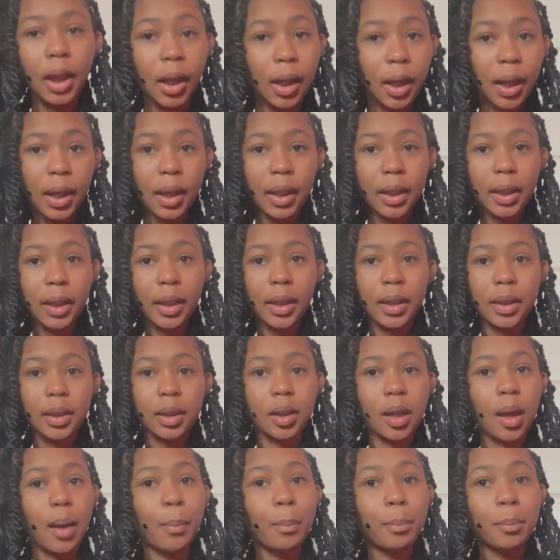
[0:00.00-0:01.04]
Hi guys,
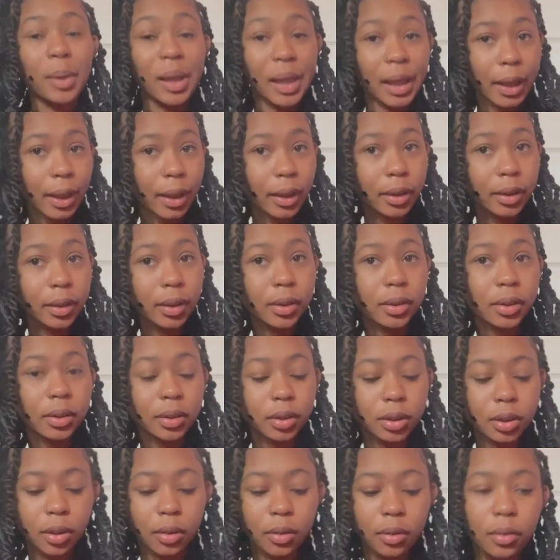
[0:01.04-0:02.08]
I'm back.
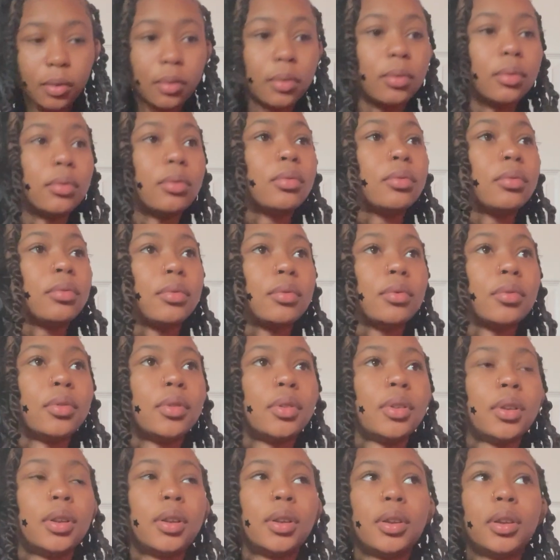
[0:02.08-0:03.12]
So
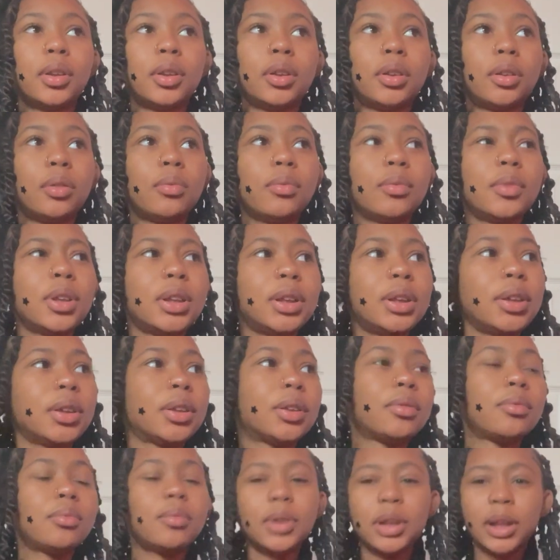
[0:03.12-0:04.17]
what
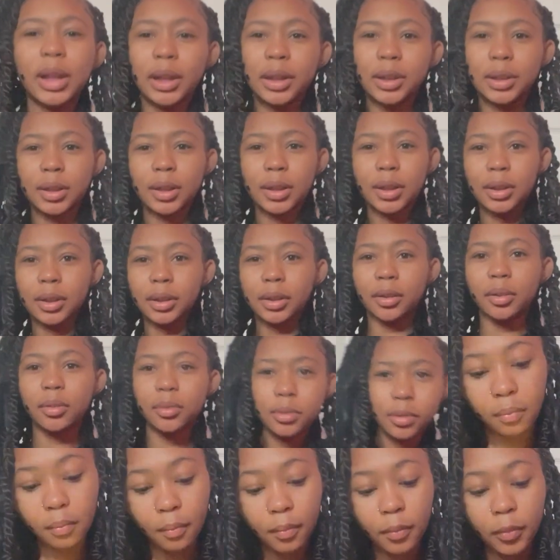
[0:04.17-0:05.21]
what day is today?
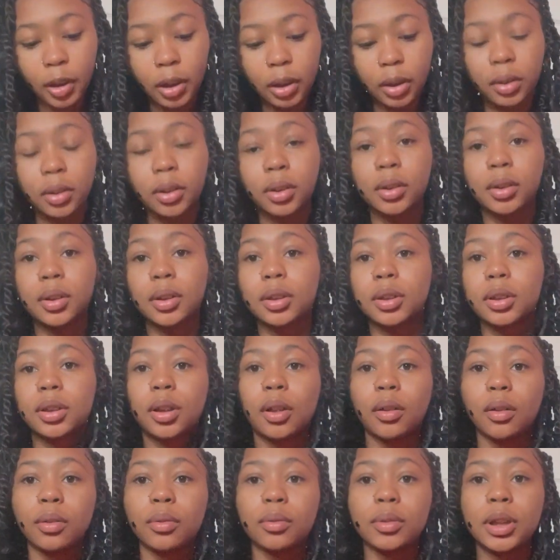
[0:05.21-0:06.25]
Hold on.
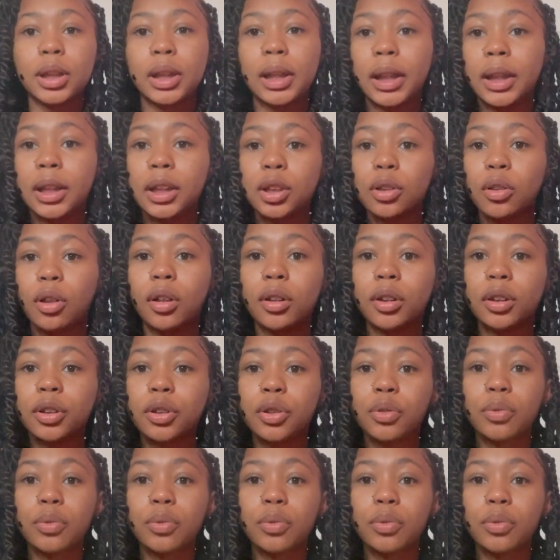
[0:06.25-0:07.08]
So today is August